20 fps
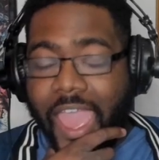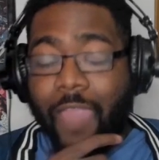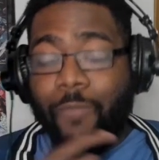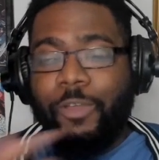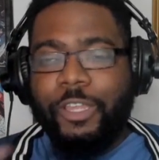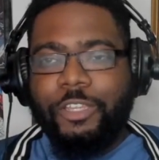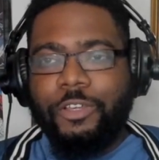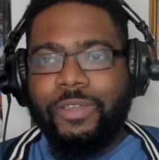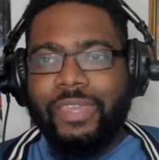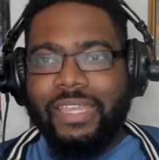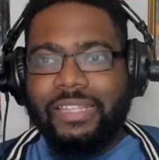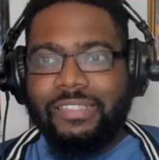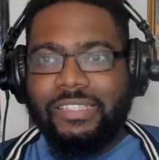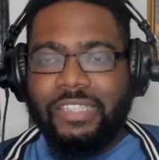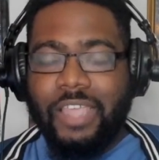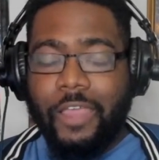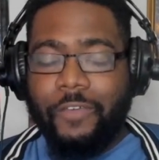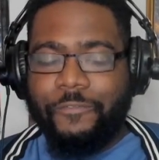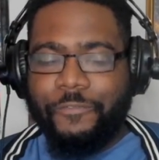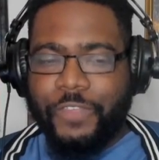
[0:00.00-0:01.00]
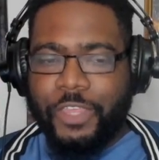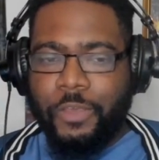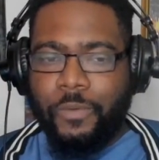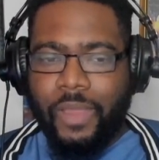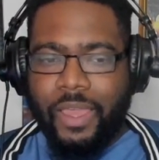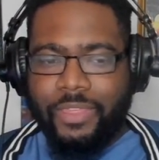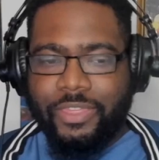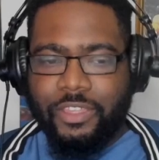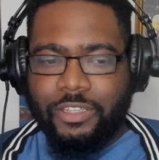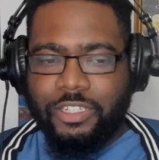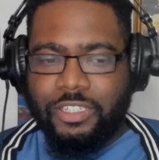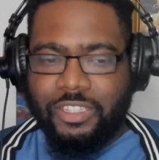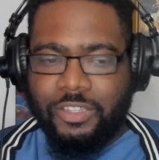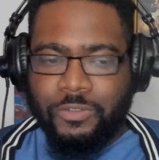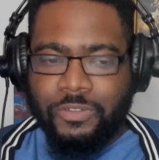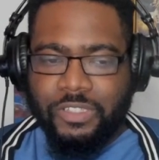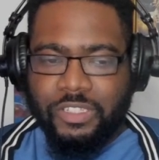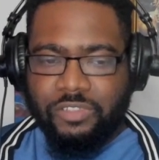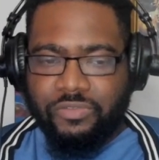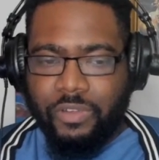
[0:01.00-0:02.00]
And we do get a few other
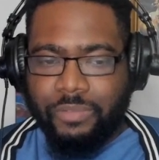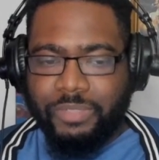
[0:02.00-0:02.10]
students from